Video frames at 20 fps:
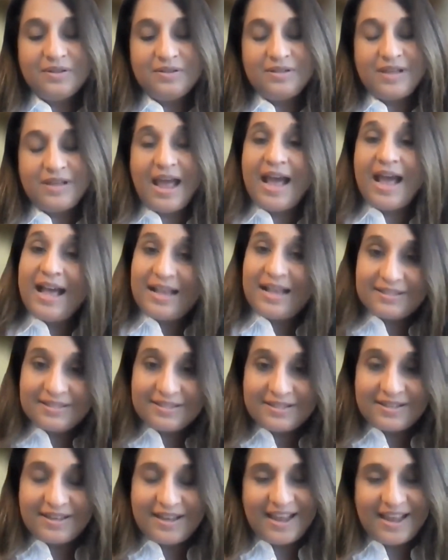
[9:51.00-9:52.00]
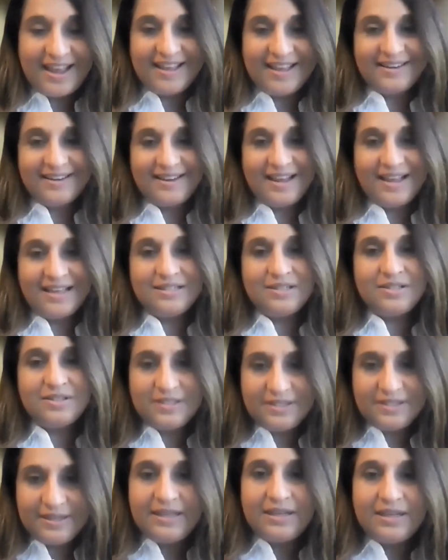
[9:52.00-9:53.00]
ask and to
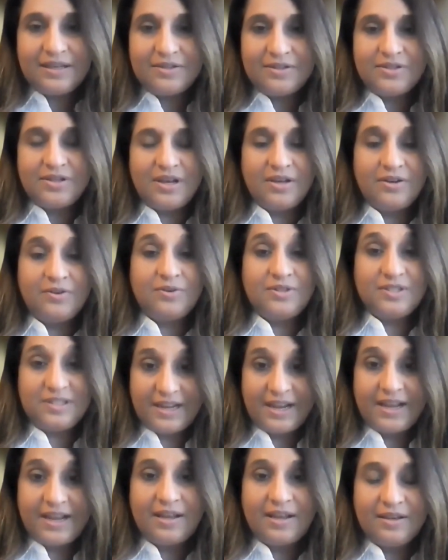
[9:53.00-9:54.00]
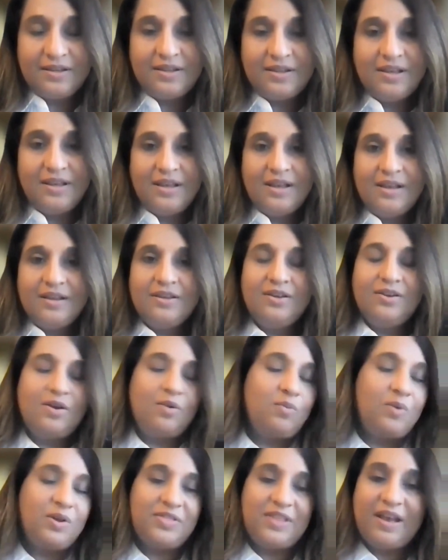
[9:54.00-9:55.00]
seek to understand,
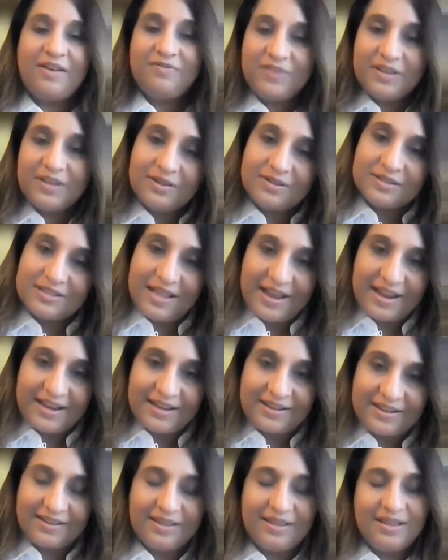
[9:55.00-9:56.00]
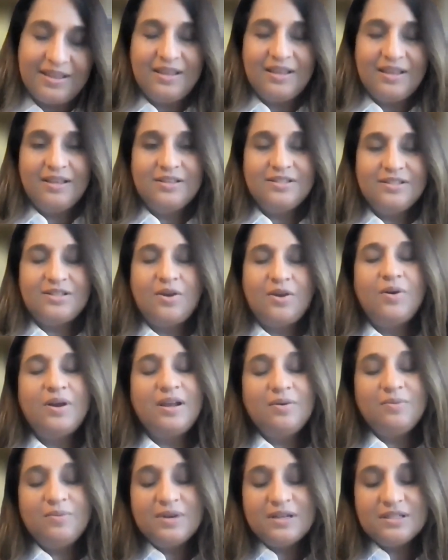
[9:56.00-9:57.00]
what that feels like. So
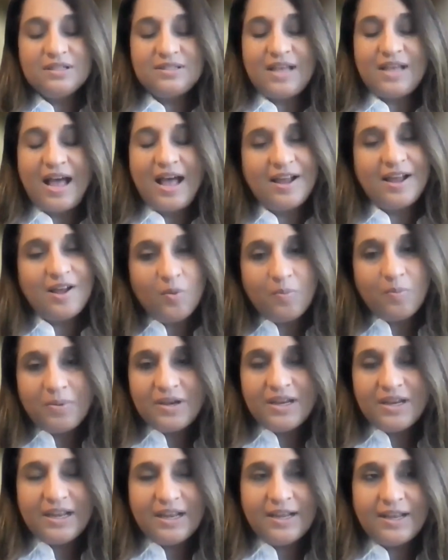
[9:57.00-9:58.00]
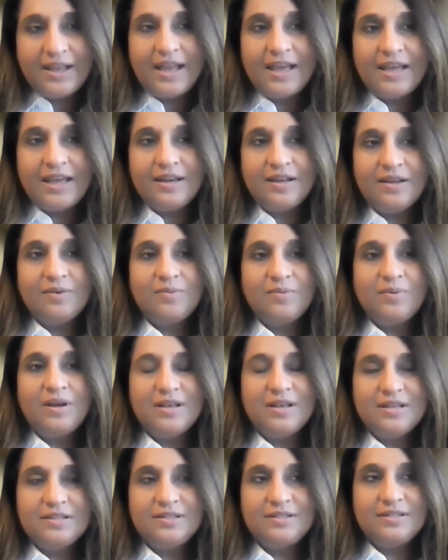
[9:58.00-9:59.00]
it was eye-opening, and it
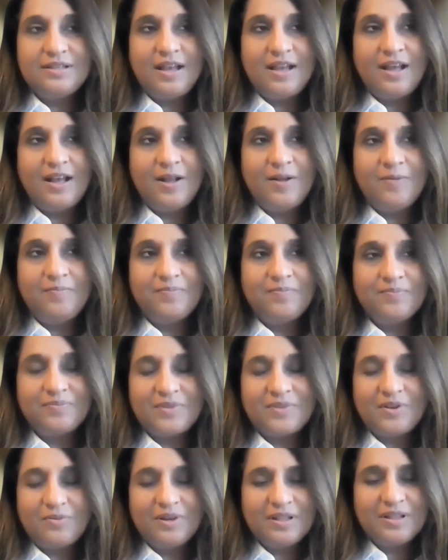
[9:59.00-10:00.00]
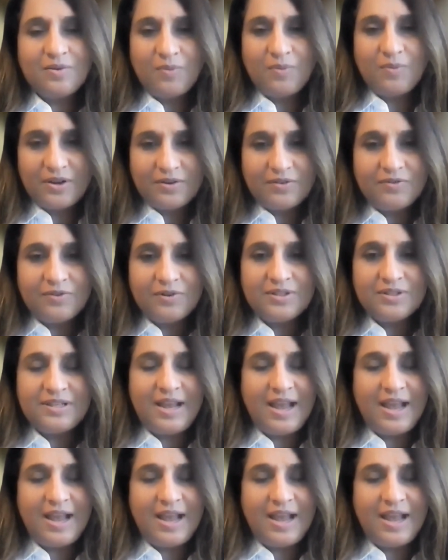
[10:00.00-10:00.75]
was really wonderful to